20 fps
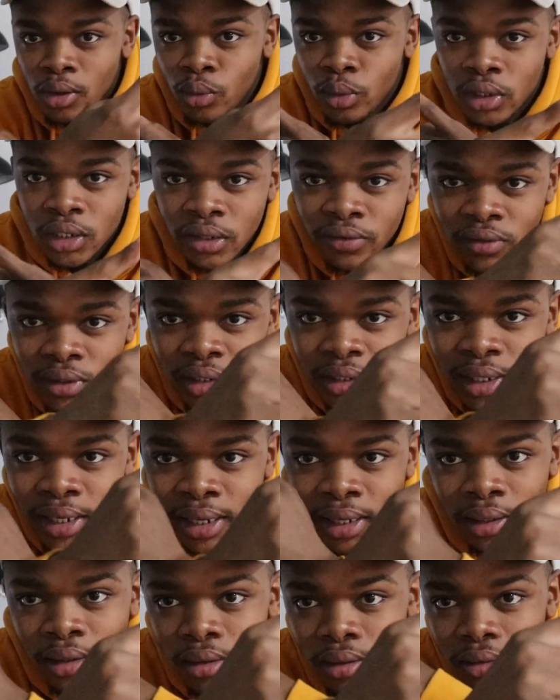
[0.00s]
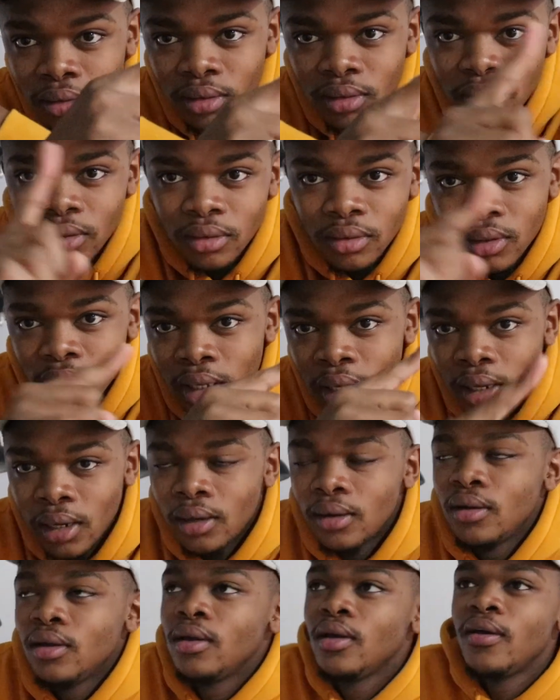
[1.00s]
Whichever side.
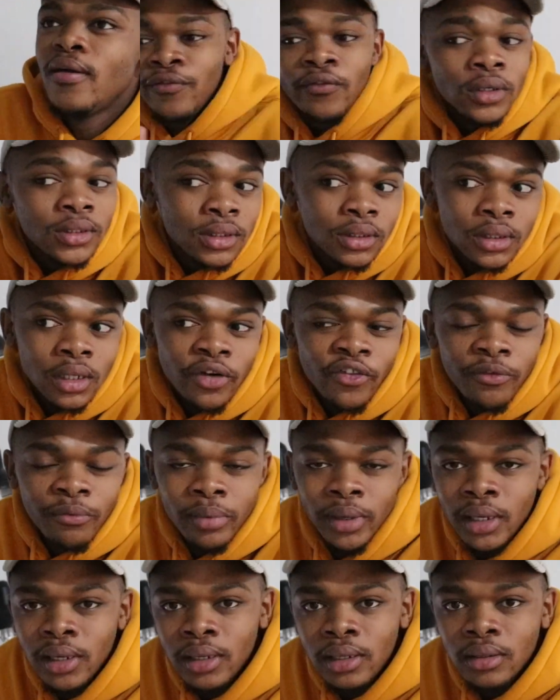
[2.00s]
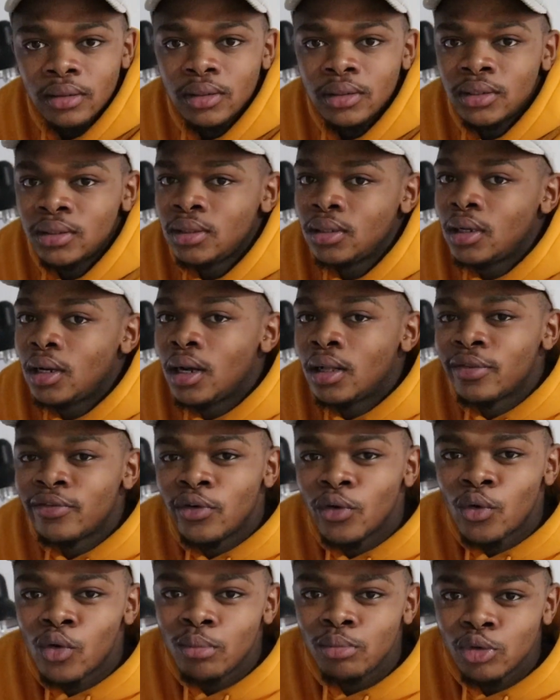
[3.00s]
Yeah. Fastest car I've been in is the
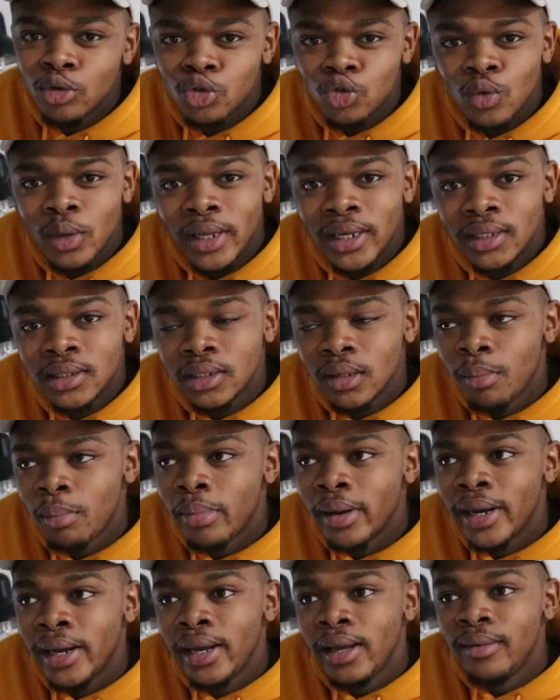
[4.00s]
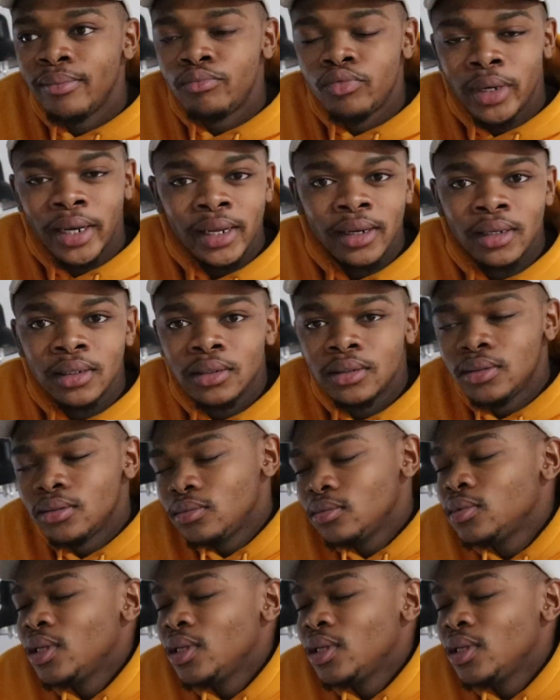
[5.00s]
Alfa Romeo Giulietta by Brandon.